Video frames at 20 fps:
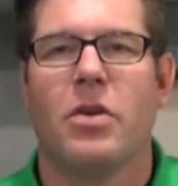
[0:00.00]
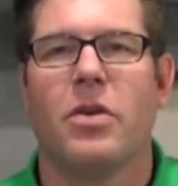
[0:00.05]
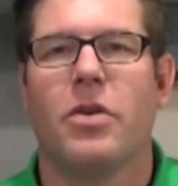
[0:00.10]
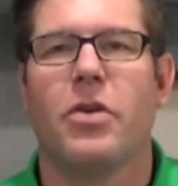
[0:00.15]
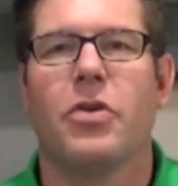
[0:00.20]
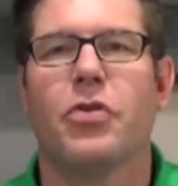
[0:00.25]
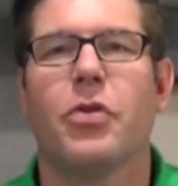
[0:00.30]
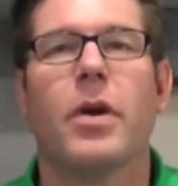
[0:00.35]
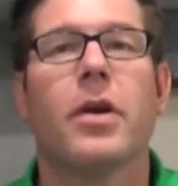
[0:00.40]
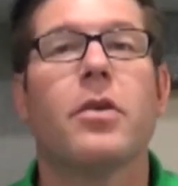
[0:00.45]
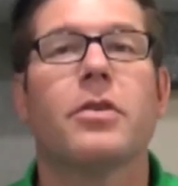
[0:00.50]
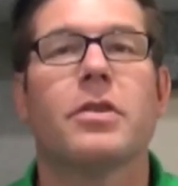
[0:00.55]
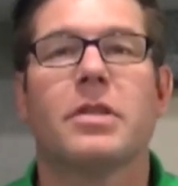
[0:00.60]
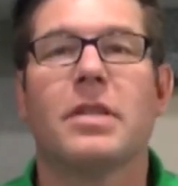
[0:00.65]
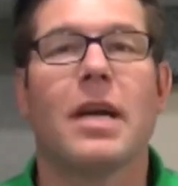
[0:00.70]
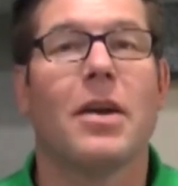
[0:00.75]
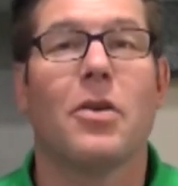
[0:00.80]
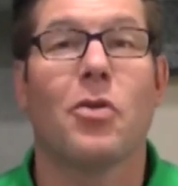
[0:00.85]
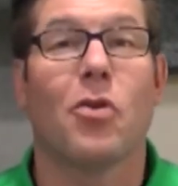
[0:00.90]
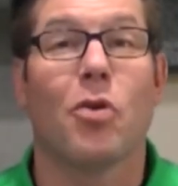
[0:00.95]
your trailer's
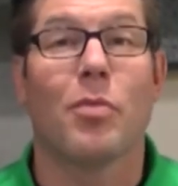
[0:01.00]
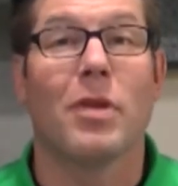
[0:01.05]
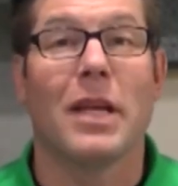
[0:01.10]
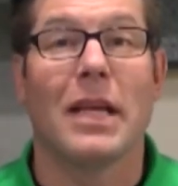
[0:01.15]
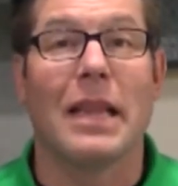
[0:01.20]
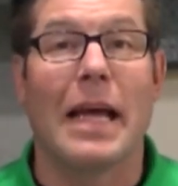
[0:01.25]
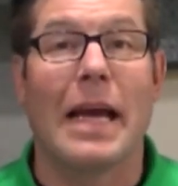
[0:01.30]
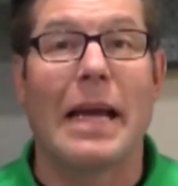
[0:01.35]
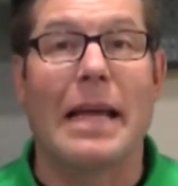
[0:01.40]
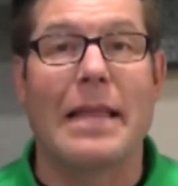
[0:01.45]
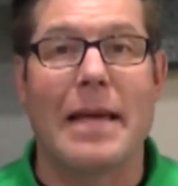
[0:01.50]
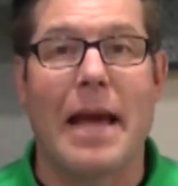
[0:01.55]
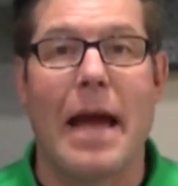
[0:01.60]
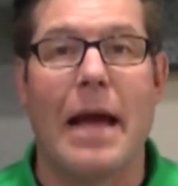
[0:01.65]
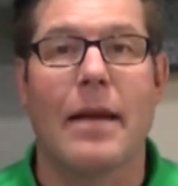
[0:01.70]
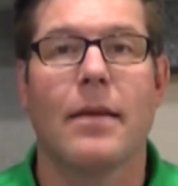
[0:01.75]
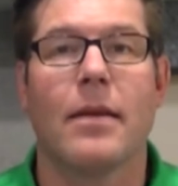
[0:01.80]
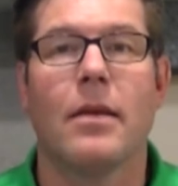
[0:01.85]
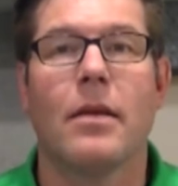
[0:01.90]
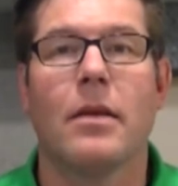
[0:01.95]
not normally like that.
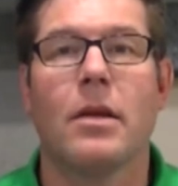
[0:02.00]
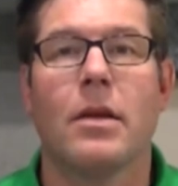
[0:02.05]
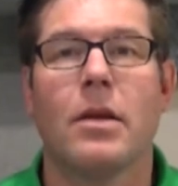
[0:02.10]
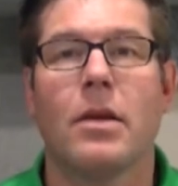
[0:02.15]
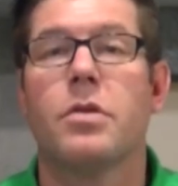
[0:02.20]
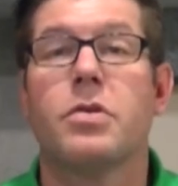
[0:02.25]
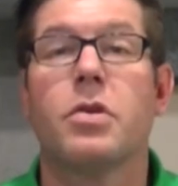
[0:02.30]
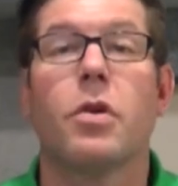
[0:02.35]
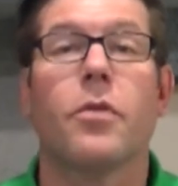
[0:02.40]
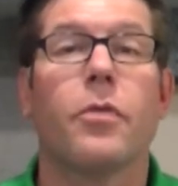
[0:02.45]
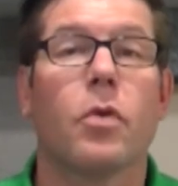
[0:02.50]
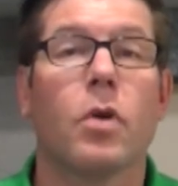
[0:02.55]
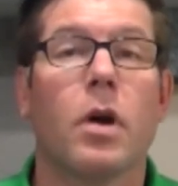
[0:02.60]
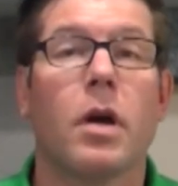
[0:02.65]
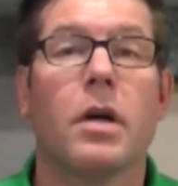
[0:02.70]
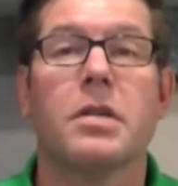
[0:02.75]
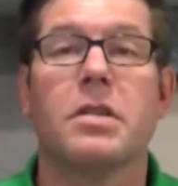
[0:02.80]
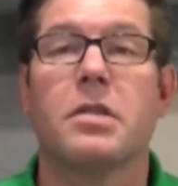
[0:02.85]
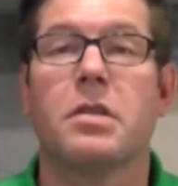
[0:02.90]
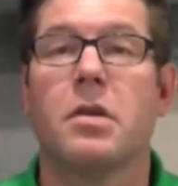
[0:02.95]
So for
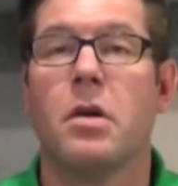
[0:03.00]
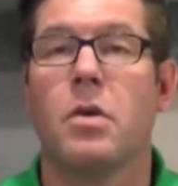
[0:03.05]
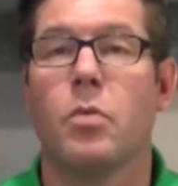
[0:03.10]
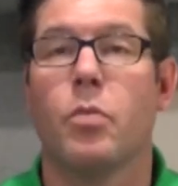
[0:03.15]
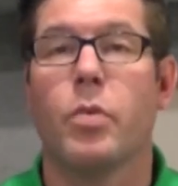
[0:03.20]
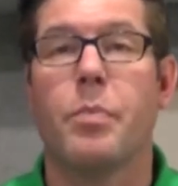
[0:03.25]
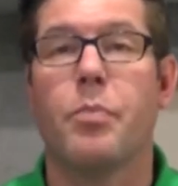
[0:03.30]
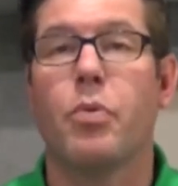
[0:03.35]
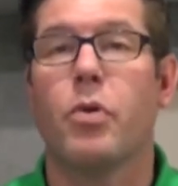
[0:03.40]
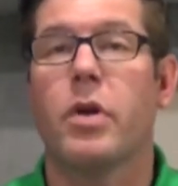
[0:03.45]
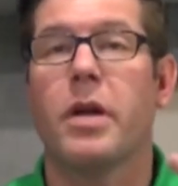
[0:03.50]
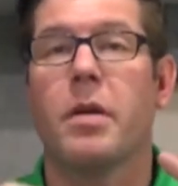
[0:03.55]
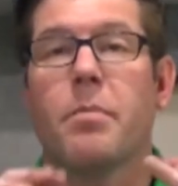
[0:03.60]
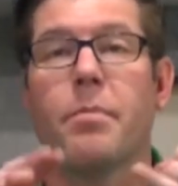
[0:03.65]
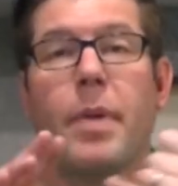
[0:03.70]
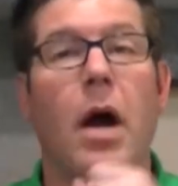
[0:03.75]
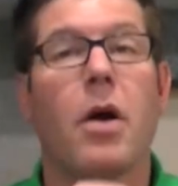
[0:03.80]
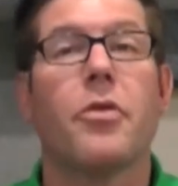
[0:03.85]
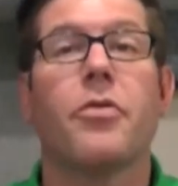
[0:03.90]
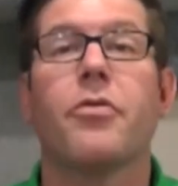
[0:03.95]
us, we put in
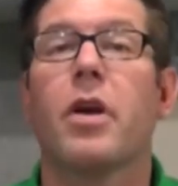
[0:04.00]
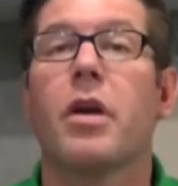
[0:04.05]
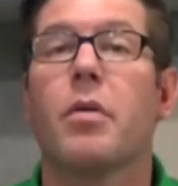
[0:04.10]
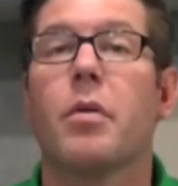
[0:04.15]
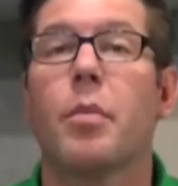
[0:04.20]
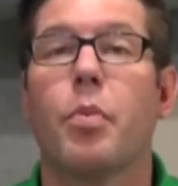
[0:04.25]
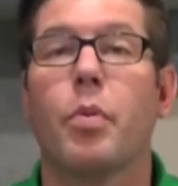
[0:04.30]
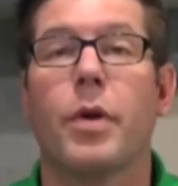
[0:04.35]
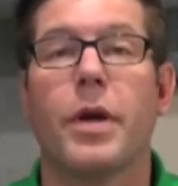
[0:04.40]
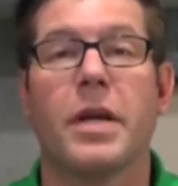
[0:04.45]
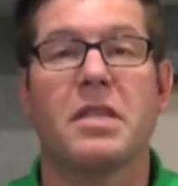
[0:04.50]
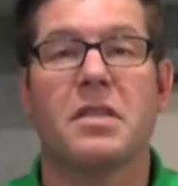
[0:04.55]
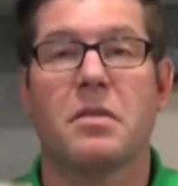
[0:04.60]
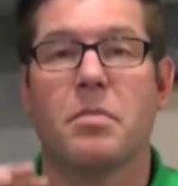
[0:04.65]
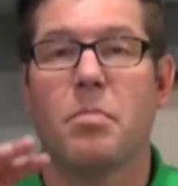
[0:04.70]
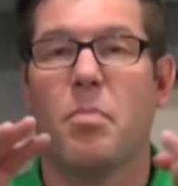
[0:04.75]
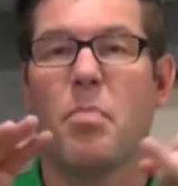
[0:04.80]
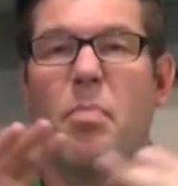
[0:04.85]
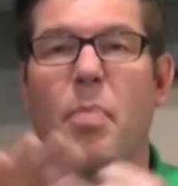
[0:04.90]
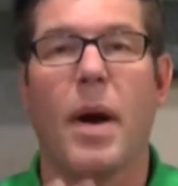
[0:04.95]
biodegradable
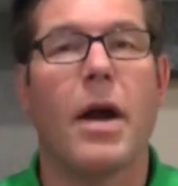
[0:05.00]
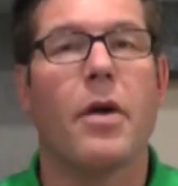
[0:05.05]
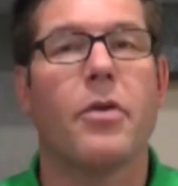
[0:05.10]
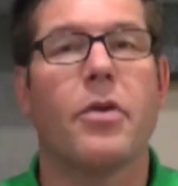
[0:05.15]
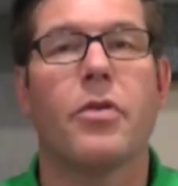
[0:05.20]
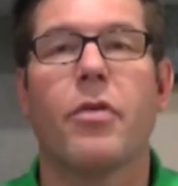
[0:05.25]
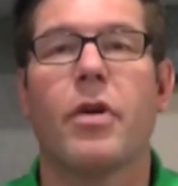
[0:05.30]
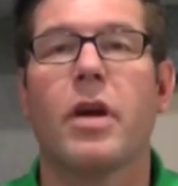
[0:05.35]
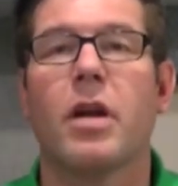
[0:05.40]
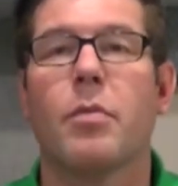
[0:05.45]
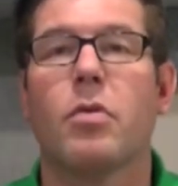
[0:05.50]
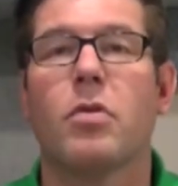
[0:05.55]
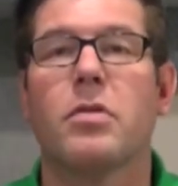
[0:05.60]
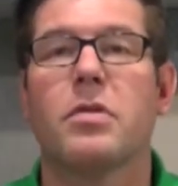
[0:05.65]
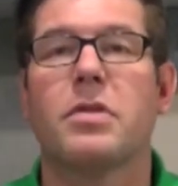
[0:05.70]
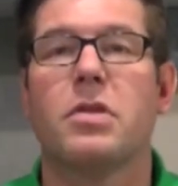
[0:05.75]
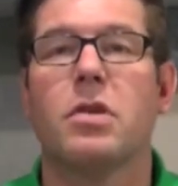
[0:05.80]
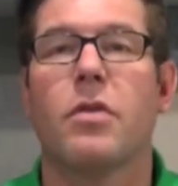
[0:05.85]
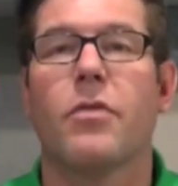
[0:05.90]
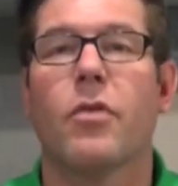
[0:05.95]
plates, biodegradable
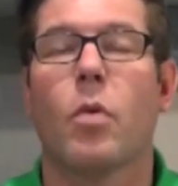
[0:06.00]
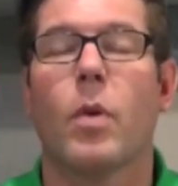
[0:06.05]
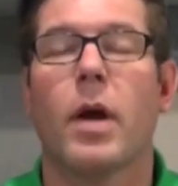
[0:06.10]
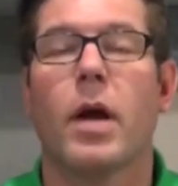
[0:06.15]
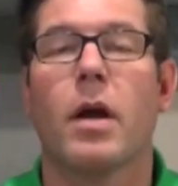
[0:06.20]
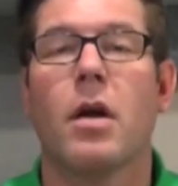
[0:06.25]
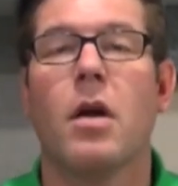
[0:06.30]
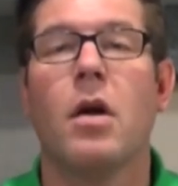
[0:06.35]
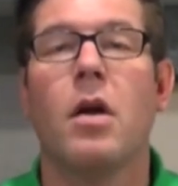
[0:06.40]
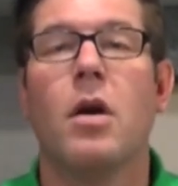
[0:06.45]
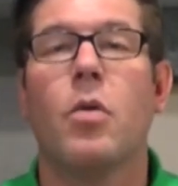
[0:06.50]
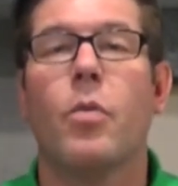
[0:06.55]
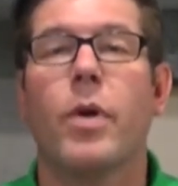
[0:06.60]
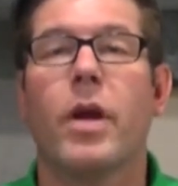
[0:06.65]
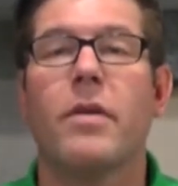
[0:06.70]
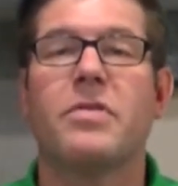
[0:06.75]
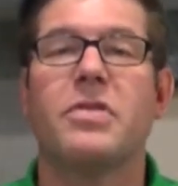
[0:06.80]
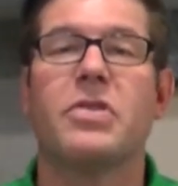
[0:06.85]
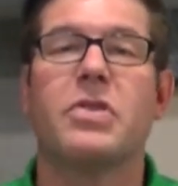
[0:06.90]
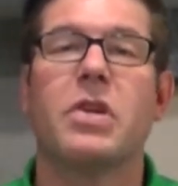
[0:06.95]
silverware. We
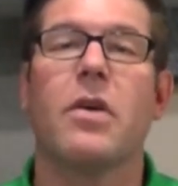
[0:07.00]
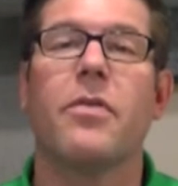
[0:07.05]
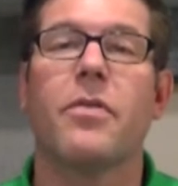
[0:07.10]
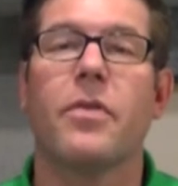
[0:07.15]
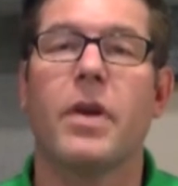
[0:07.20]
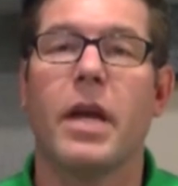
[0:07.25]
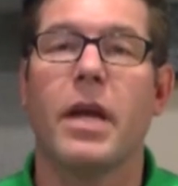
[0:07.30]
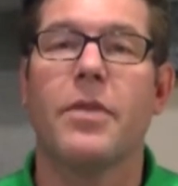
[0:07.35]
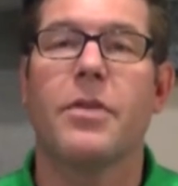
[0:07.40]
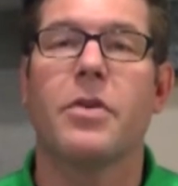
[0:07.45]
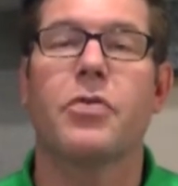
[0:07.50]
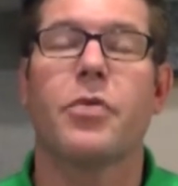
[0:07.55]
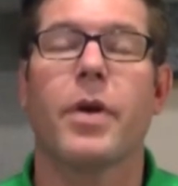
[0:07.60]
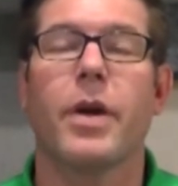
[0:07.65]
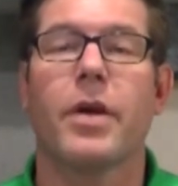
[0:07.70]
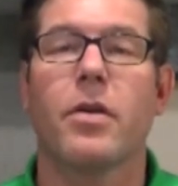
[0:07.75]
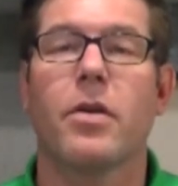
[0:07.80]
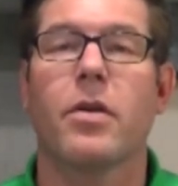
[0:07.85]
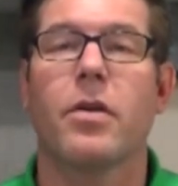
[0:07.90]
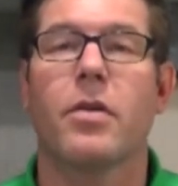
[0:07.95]
have stuff in the
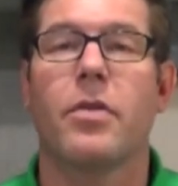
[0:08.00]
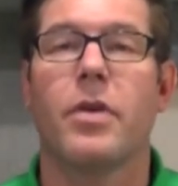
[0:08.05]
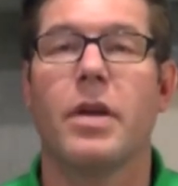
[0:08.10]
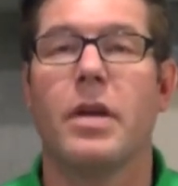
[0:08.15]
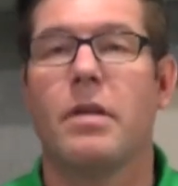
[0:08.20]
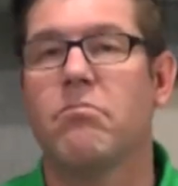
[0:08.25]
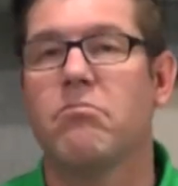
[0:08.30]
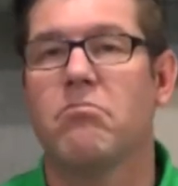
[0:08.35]
trailer that